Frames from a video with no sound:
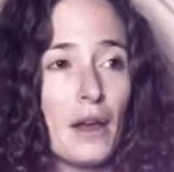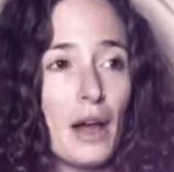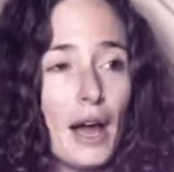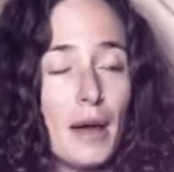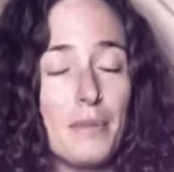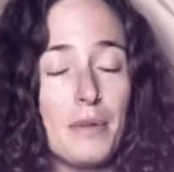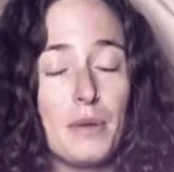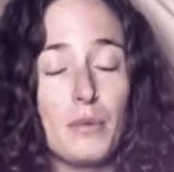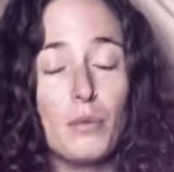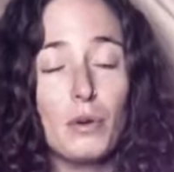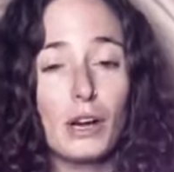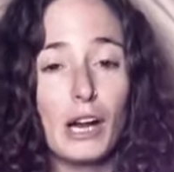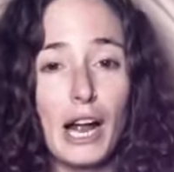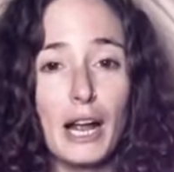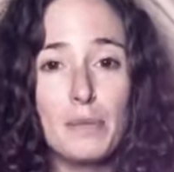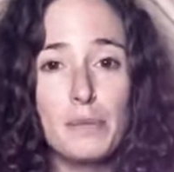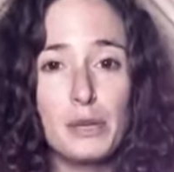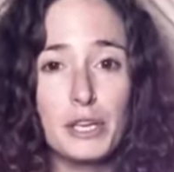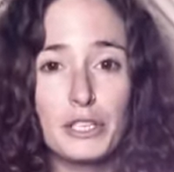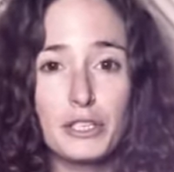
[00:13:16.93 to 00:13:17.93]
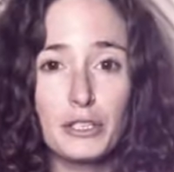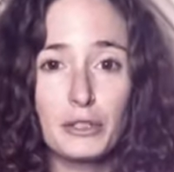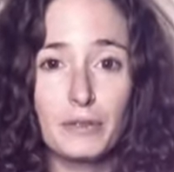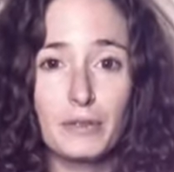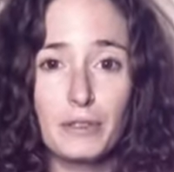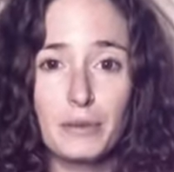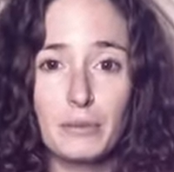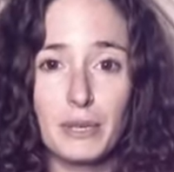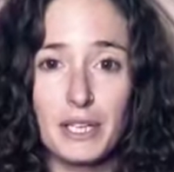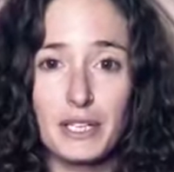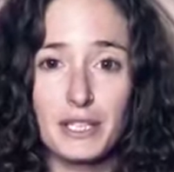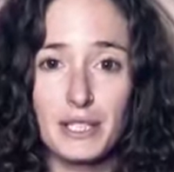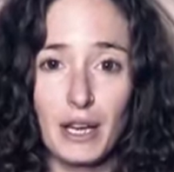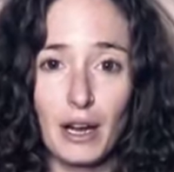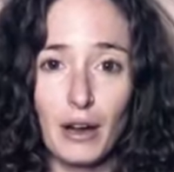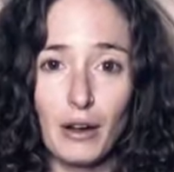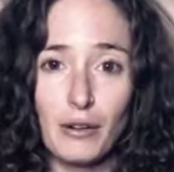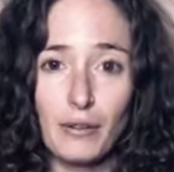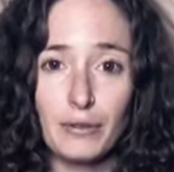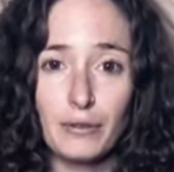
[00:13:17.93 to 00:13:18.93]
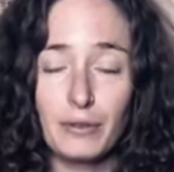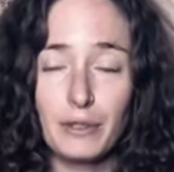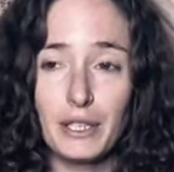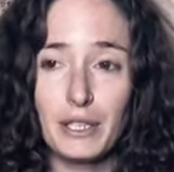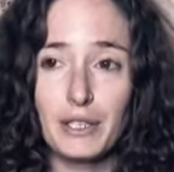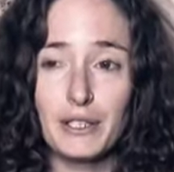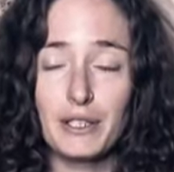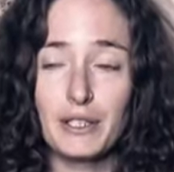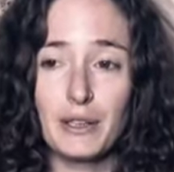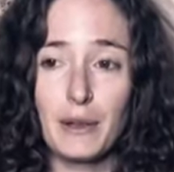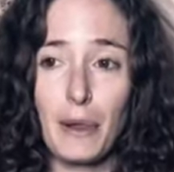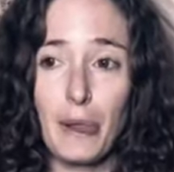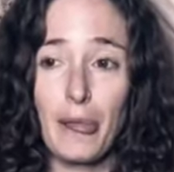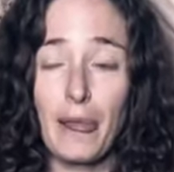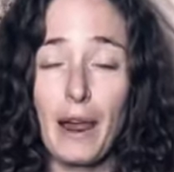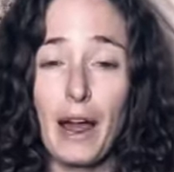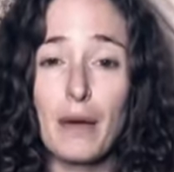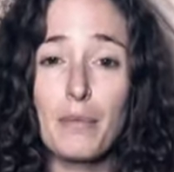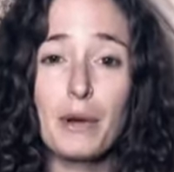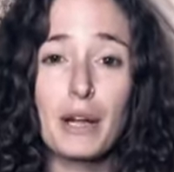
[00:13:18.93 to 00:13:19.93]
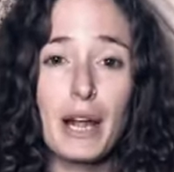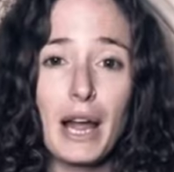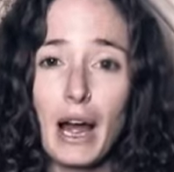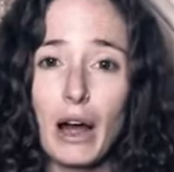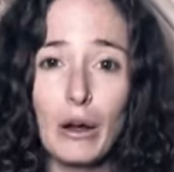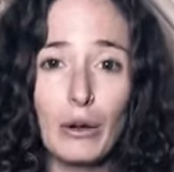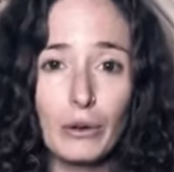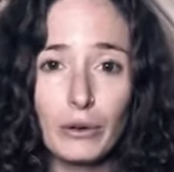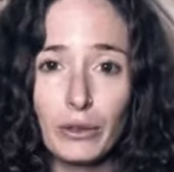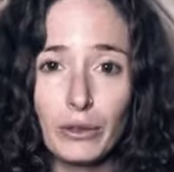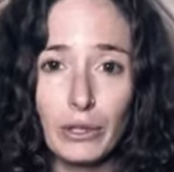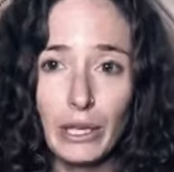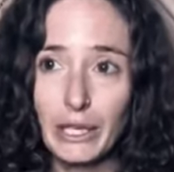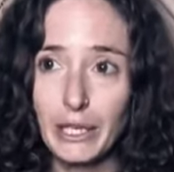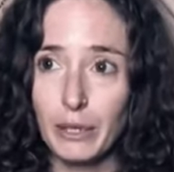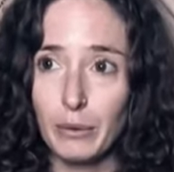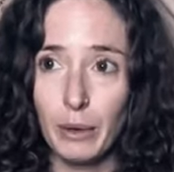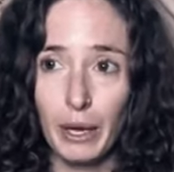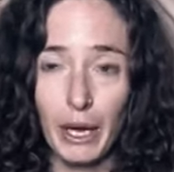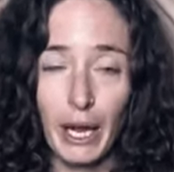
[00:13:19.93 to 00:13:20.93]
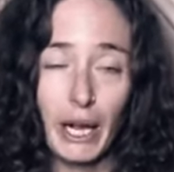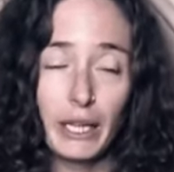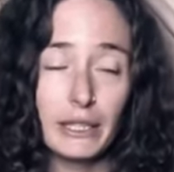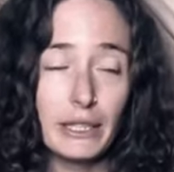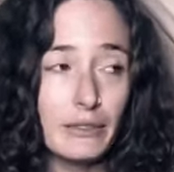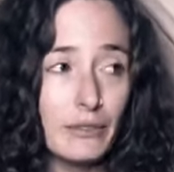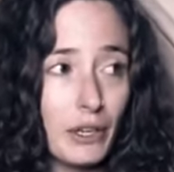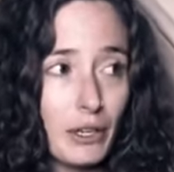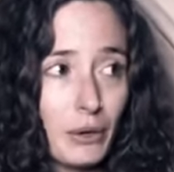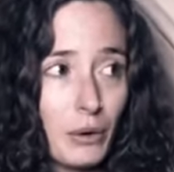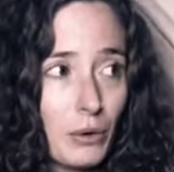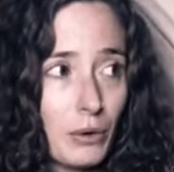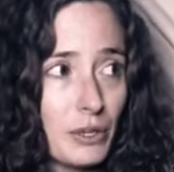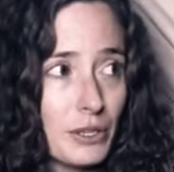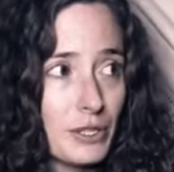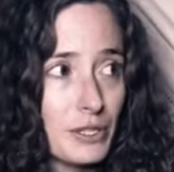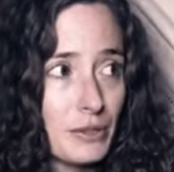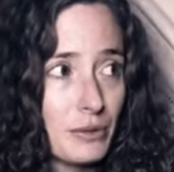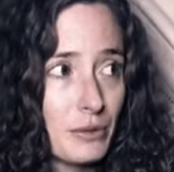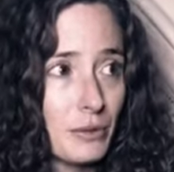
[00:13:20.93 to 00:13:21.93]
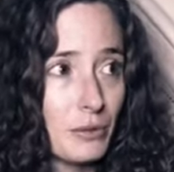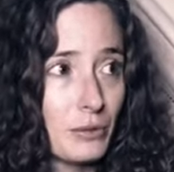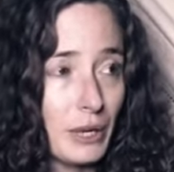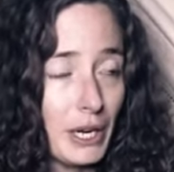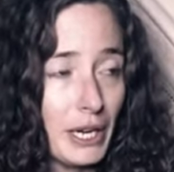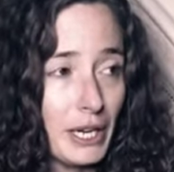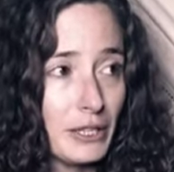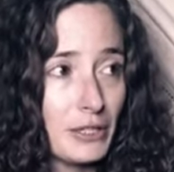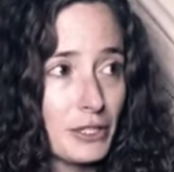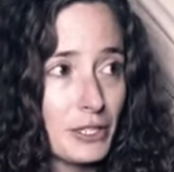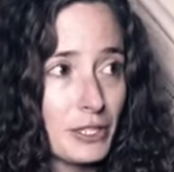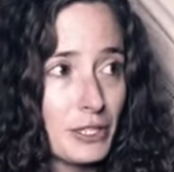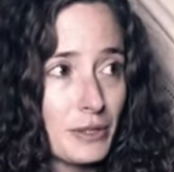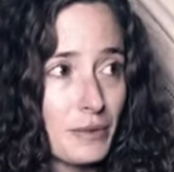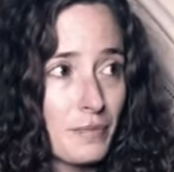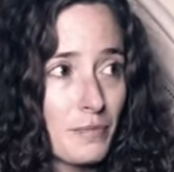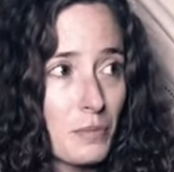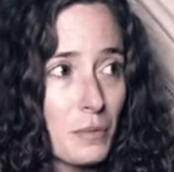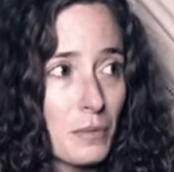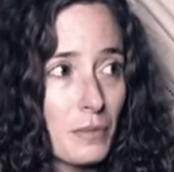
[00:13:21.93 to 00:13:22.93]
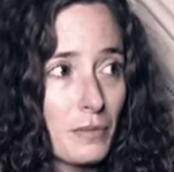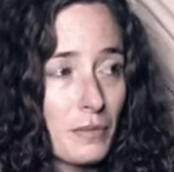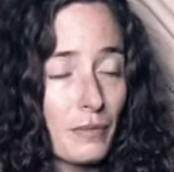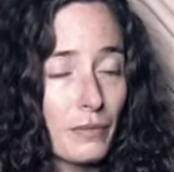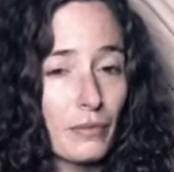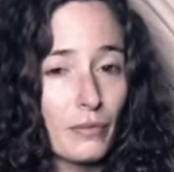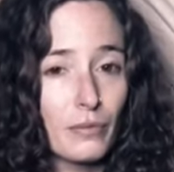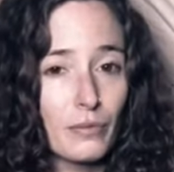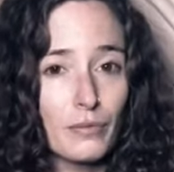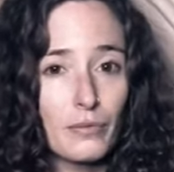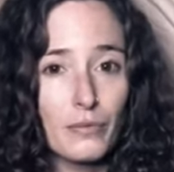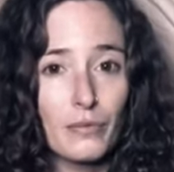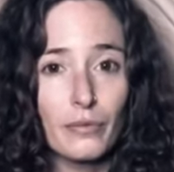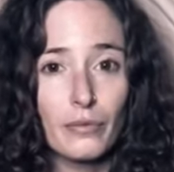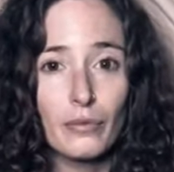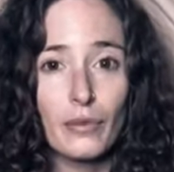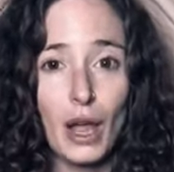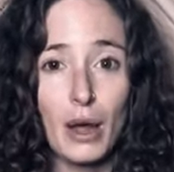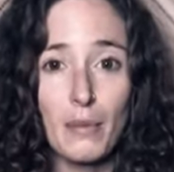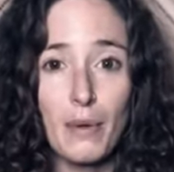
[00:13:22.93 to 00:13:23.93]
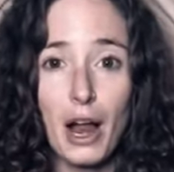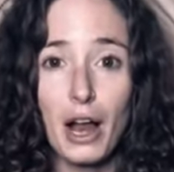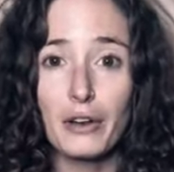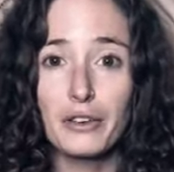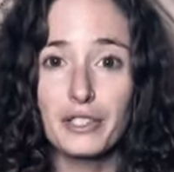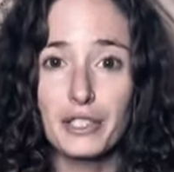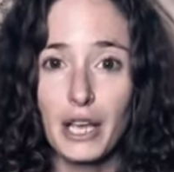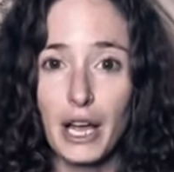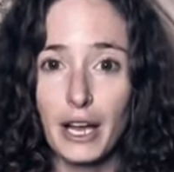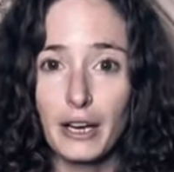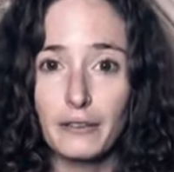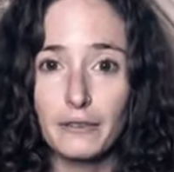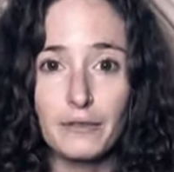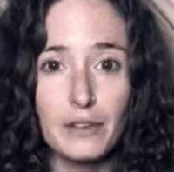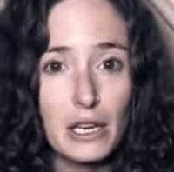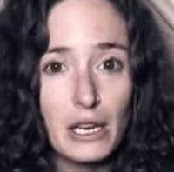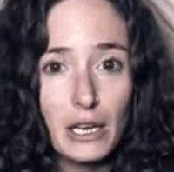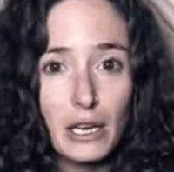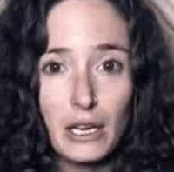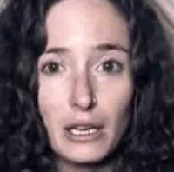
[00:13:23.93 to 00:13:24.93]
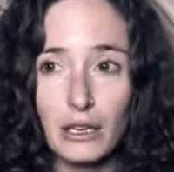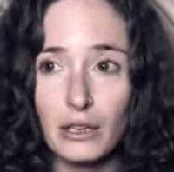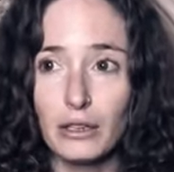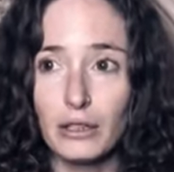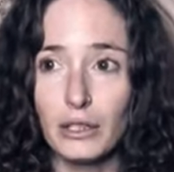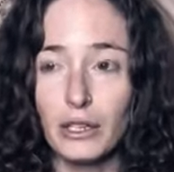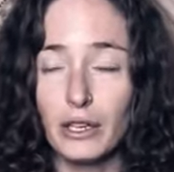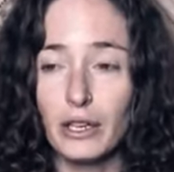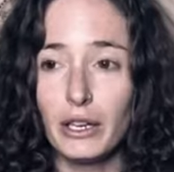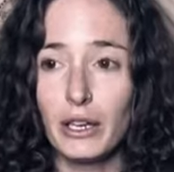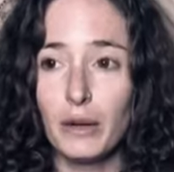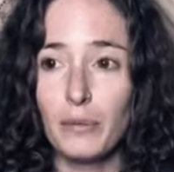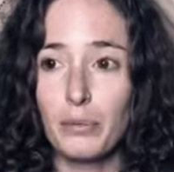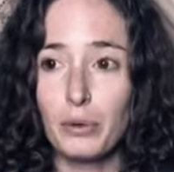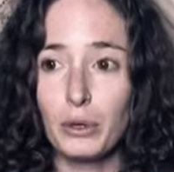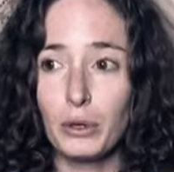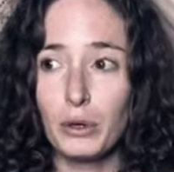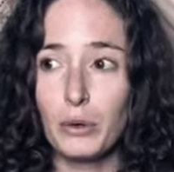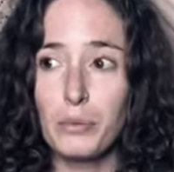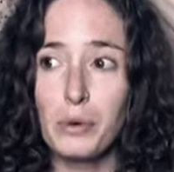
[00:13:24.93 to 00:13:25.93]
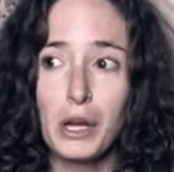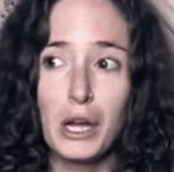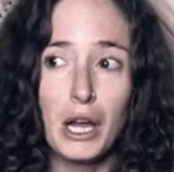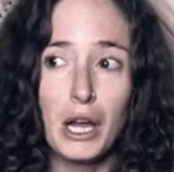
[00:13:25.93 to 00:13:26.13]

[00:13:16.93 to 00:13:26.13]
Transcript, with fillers: I mean, what I picture for myself is, and I'm a cowgirl anyway, I live on a horse ranch. I'm outside feeding and cleaning up poop.